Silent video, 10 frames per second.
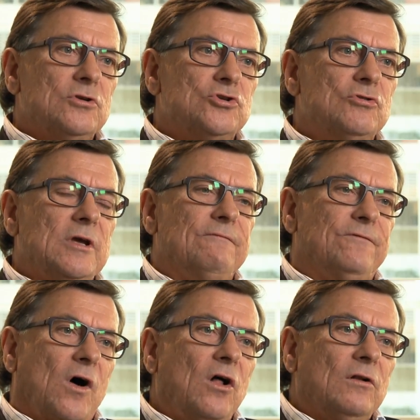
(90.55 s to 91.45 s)
to
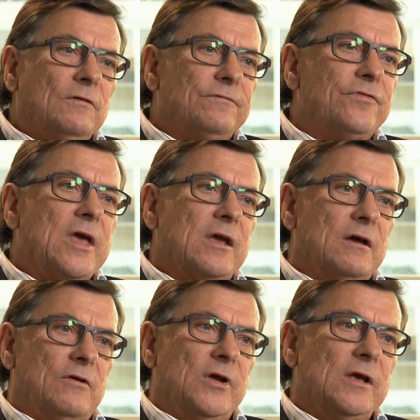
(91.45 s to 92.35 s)
evolve their
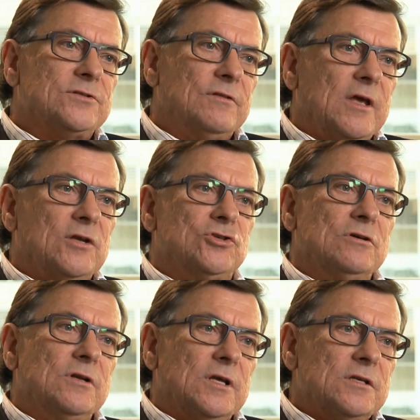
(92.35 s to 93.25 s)
careers and their
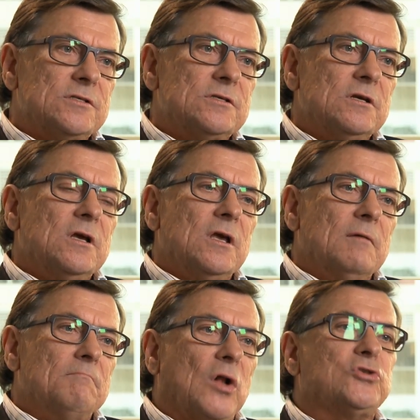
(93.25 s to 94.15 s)
journeys
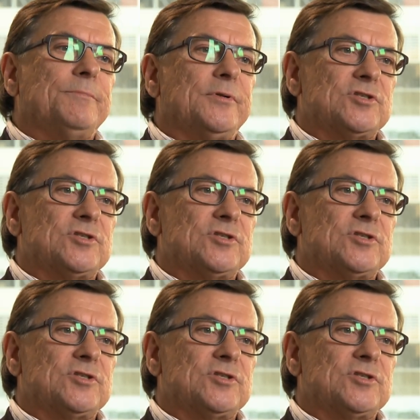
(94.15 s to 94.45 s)
multiple